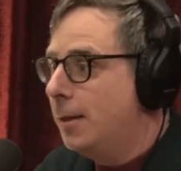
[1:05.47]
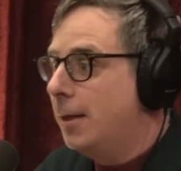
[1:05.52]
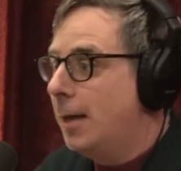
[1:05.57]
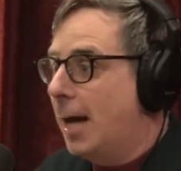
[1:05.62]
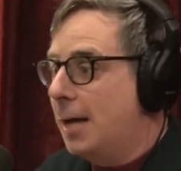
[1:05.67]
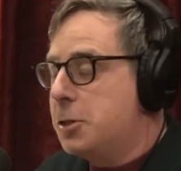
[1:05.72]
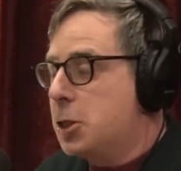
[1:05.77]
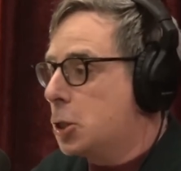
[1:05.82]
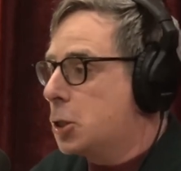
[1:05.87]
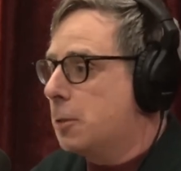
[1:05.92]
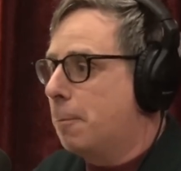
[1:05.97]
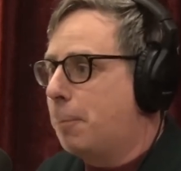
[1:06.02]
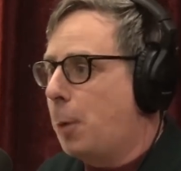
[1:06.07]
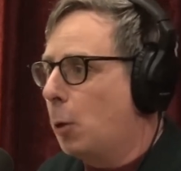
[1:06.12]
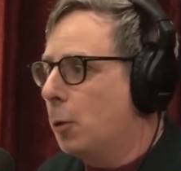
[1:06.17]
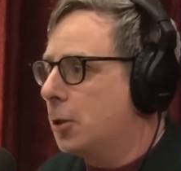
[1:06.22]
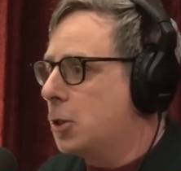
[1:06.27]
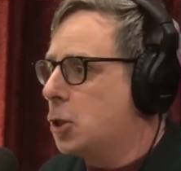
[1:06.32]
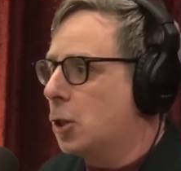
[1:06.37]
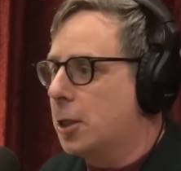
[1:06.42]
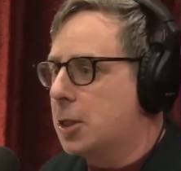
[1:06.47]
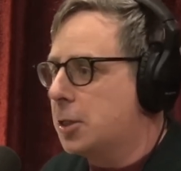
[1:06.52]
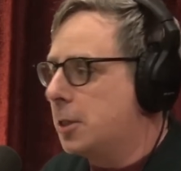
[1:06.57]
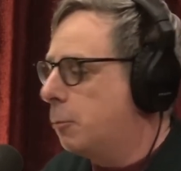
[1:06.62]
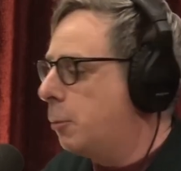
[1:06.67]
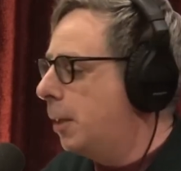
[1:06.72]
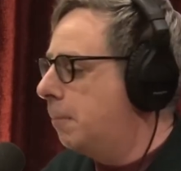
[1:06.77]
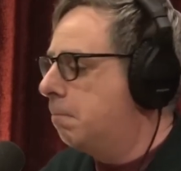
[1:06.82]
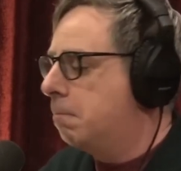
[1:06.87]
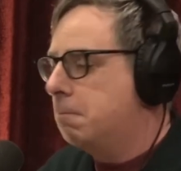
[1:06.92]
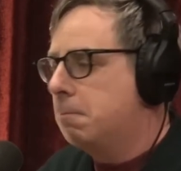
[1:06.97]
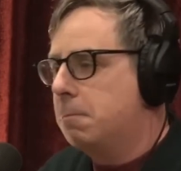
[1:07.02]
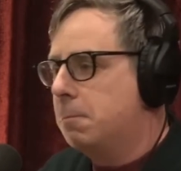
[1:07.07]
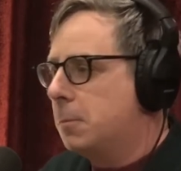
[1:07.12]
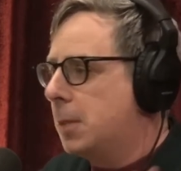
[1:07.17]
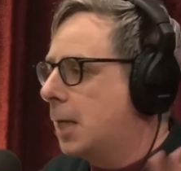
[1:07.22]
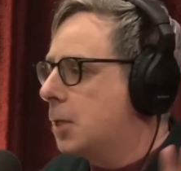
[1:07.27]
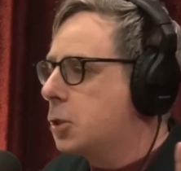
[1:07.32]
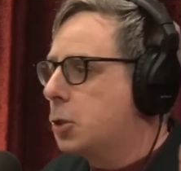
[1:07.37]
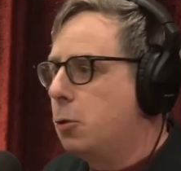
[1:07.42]
and just apologized. And he went,
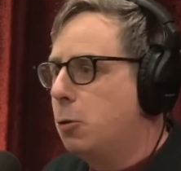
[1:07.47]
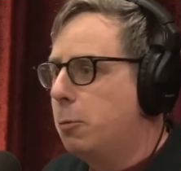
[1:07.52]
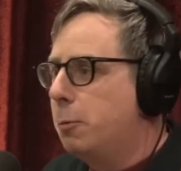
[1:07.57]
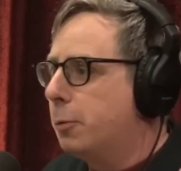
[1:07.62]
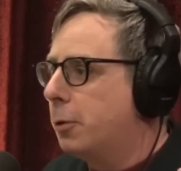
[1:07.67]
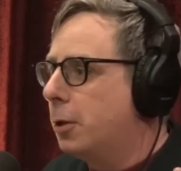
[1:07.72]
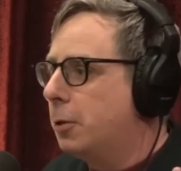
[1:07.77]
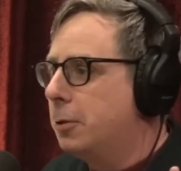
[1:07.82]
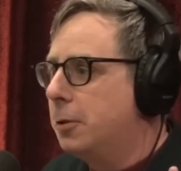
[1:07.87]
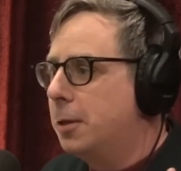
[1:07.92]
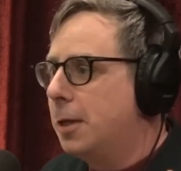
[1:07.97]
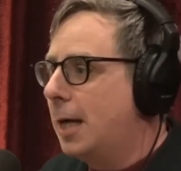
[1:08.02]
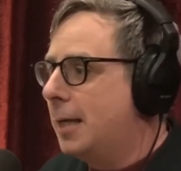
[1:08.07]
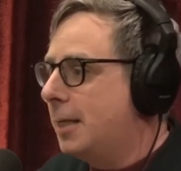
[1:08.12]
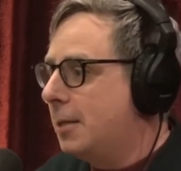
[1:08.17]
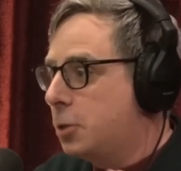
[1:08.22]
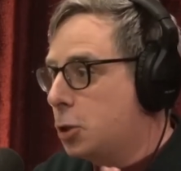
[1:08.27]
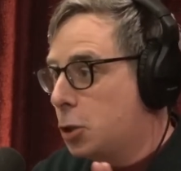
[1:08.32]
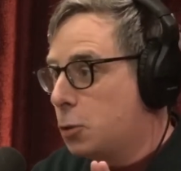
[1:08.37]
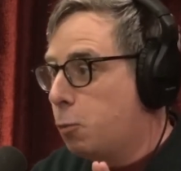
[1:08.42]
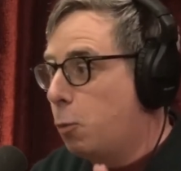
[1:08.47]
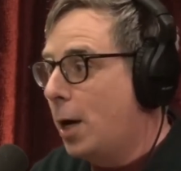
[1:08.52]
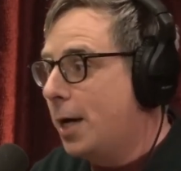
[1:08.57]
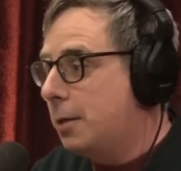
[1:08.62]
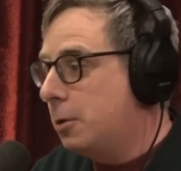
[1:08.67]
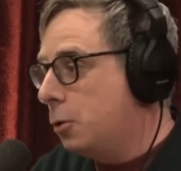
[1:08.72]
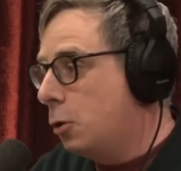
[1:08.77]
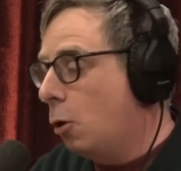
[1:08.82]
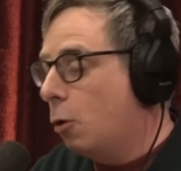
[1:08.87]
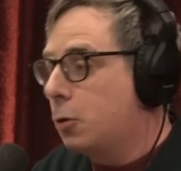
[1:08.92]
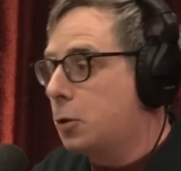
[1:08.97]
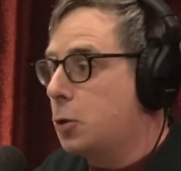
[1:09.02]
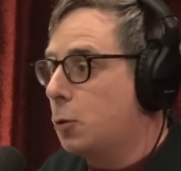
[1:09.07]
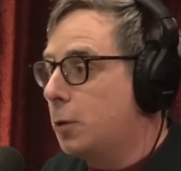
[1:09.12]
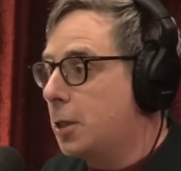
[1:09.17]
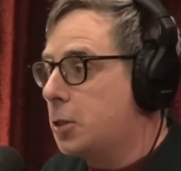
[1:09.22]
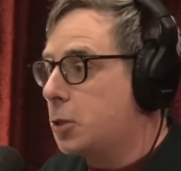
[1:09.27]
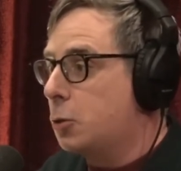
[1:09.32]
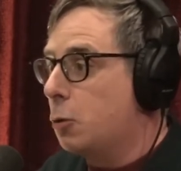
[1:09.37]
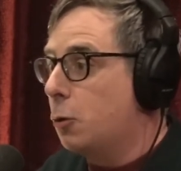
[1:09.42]
that's cool, bro. And he just went, knocked
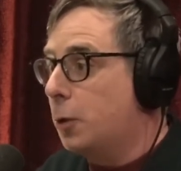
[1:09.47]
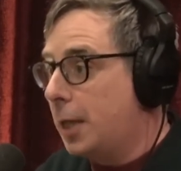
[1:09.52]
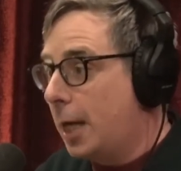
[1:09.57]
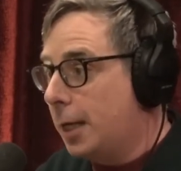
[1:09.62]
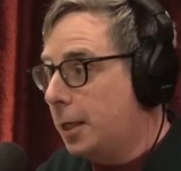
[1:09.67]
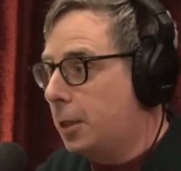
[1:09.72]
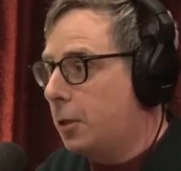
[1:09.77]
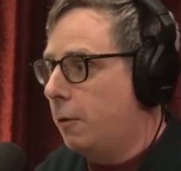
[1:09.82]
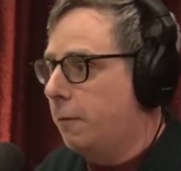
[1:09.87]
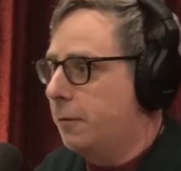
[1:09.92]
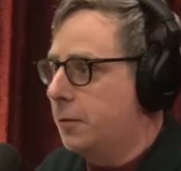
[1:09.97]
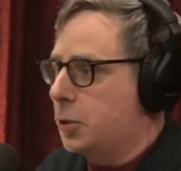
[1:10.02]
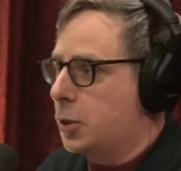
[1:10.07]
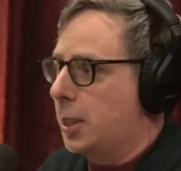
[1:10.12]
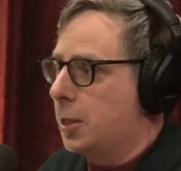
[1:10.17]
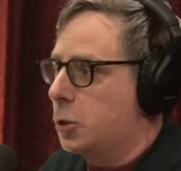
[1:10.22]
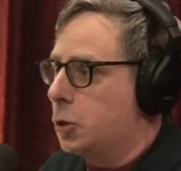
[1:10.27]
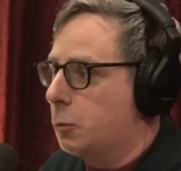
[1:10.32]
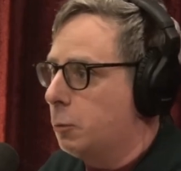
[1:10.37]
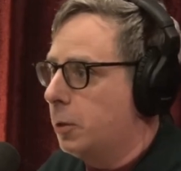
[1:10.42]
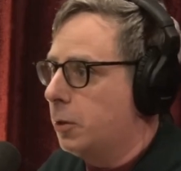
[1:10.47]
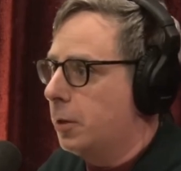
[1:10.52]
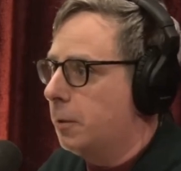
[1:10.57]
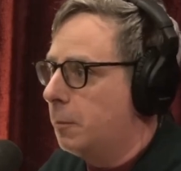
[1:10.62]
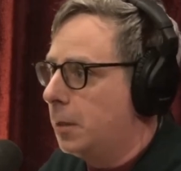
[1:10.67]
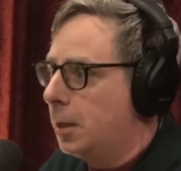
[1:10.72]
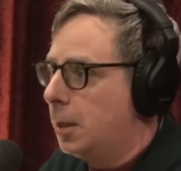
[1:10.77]
on his door and had a conversation with him.